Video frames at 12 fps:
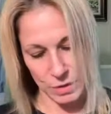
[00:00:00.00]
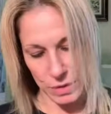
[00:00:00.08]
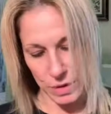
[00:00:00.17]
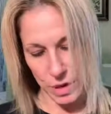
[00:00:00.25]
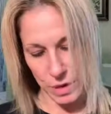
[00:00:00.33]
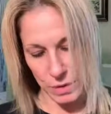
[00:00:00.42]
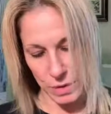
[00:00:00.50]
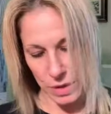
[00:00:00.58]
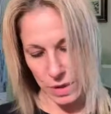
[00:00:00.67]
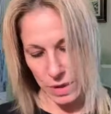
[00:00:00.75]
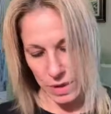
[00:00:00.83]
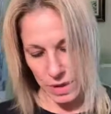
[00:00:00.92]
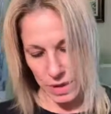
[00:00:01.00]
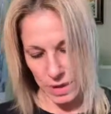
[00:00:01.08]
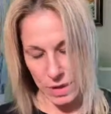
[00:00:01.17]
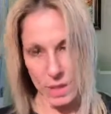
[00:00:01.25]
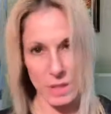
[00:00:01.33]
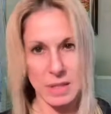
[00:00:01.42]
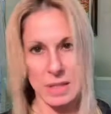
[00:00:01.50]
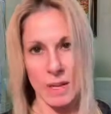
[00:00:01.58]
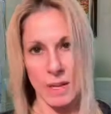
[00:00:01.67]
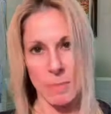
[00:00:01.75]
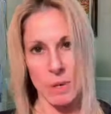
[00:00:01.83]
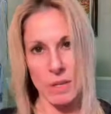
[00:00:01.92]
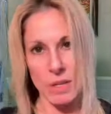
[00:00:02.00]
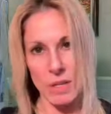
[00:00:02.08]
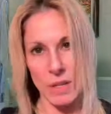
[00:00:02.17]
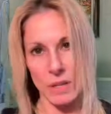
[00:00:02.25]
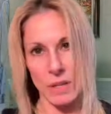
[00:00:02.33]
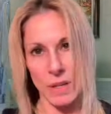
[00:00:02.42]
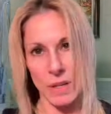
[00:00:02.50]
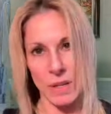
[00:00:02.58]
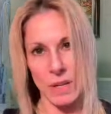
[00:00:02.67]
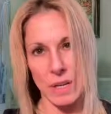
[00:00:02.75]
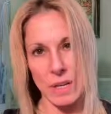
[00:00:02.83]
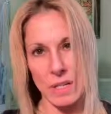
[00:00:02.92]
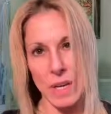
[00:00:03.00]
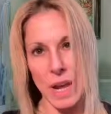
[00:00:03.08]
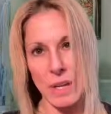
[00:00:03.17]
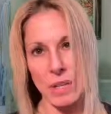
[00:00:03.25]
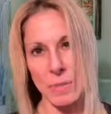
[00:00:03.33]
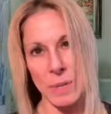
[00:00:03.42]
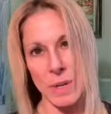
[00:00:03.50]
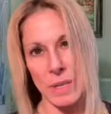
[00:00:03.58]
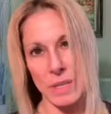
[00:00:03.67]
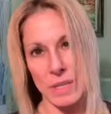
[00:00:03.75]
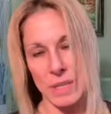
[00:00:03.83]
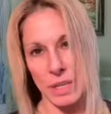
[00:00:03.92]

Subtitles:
So it's got a bunch of different attachments.